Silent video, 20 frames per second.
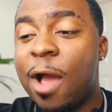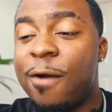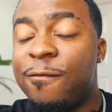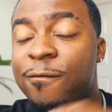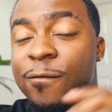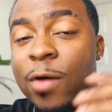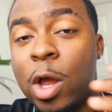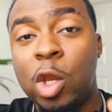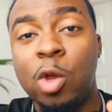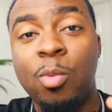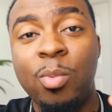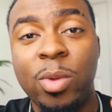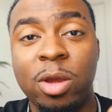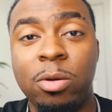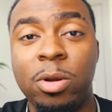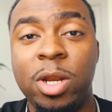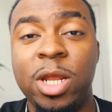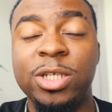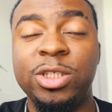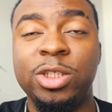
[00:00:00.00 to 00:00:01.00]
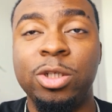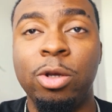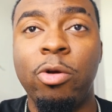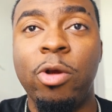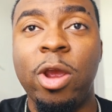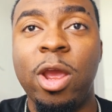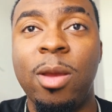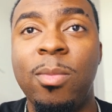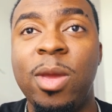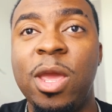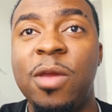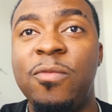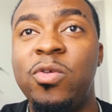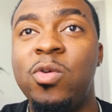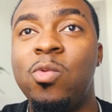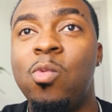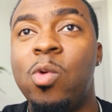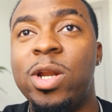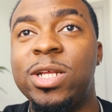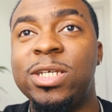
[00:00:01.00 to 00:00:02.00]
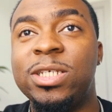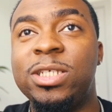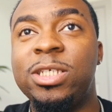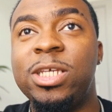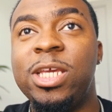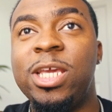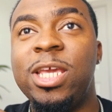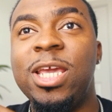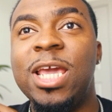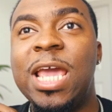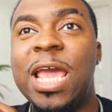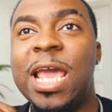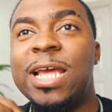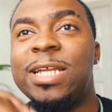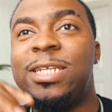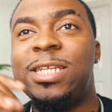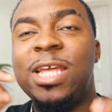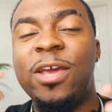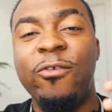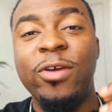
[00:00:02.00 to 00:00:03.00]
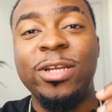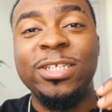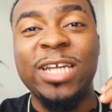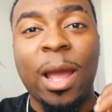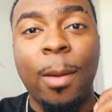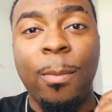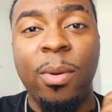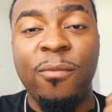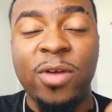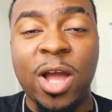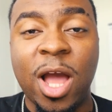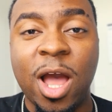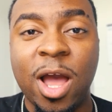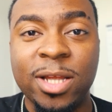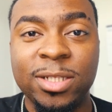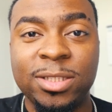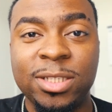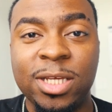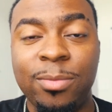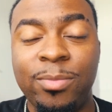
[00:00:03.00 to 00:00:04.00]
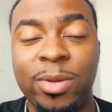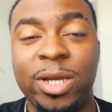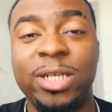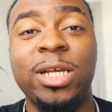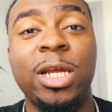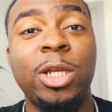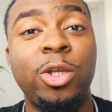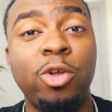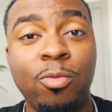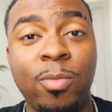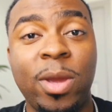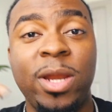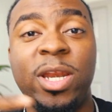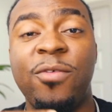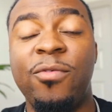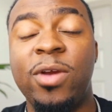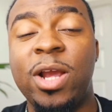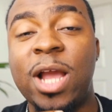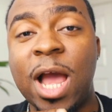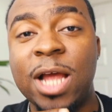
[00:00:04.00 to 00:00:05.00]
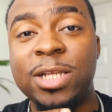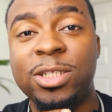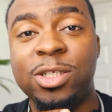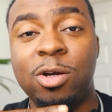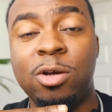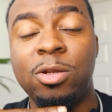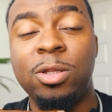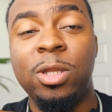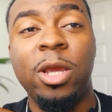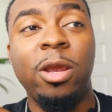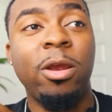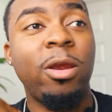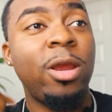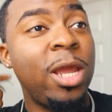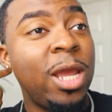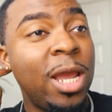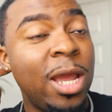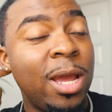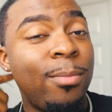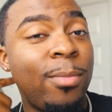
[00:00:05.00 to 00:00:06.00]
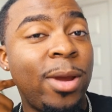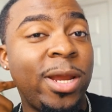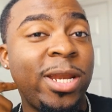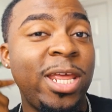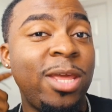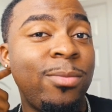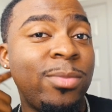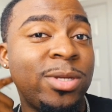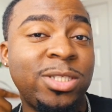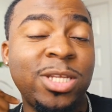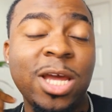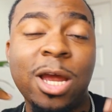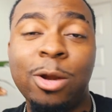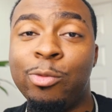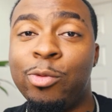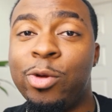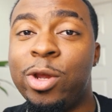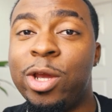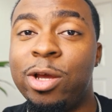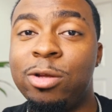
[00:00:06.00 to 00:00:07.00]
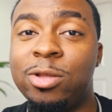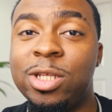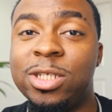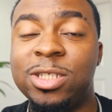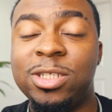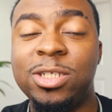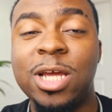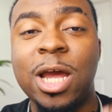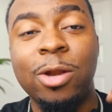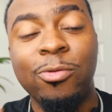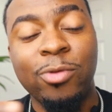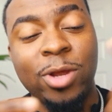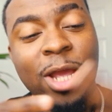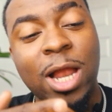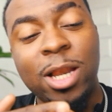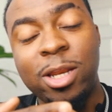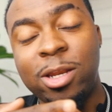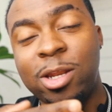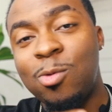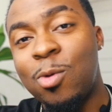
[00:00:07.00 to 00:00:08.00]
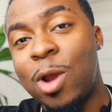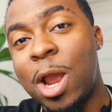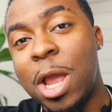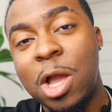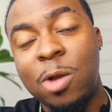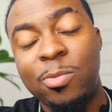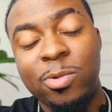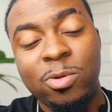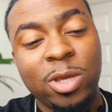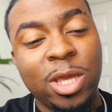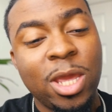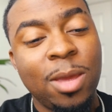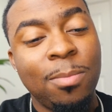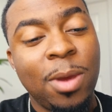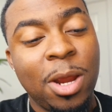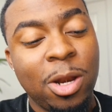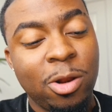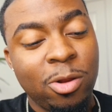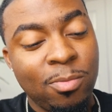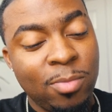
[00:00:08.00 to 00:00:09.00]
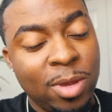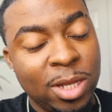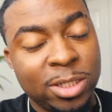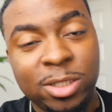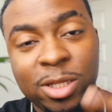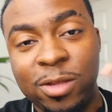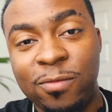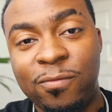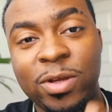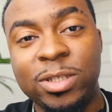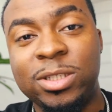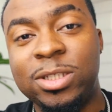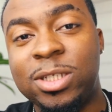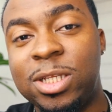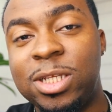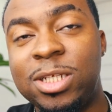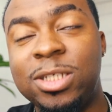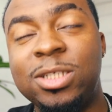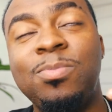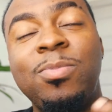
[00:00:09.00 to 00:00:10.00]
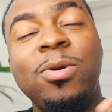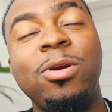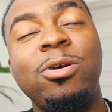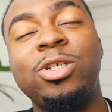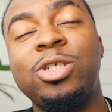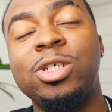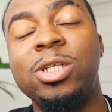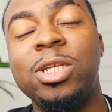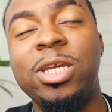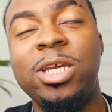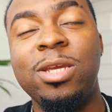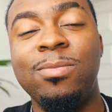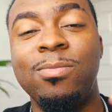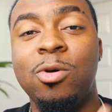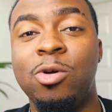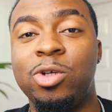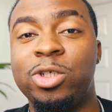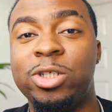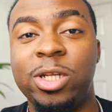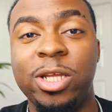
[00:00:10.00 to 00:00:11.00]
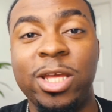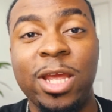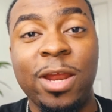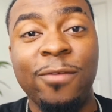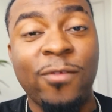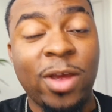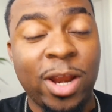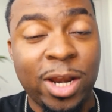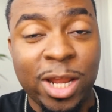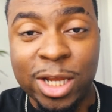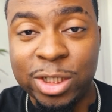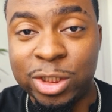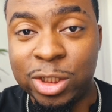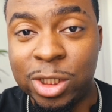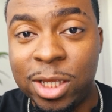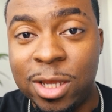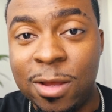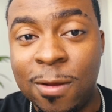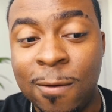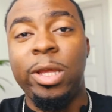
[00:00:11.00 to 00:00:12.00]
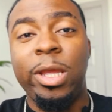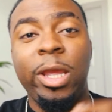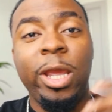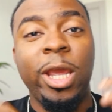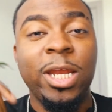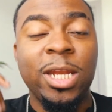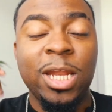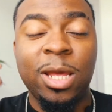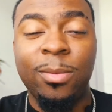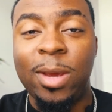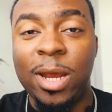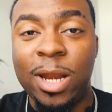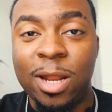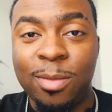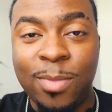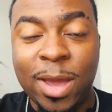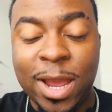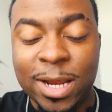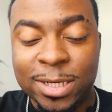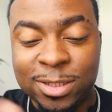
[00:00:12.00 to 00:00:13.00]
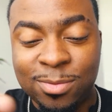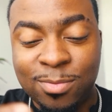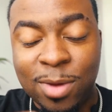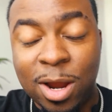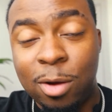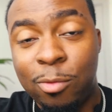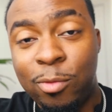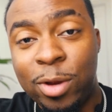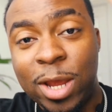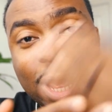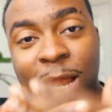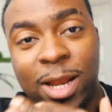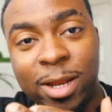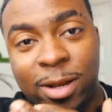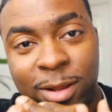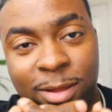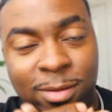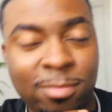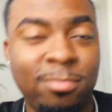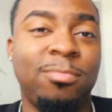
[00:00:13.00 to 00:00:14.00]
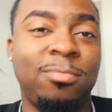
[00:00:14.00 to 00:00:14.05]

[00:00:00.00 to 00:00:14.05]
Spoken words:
follow me on Instagram if you want to see different type of content, because I do make different content on there. My name is Donreal. This is Donreality, where I help you get better mentally, physically, spiritually, emotionally, and financially. And I'm headed back to my reality.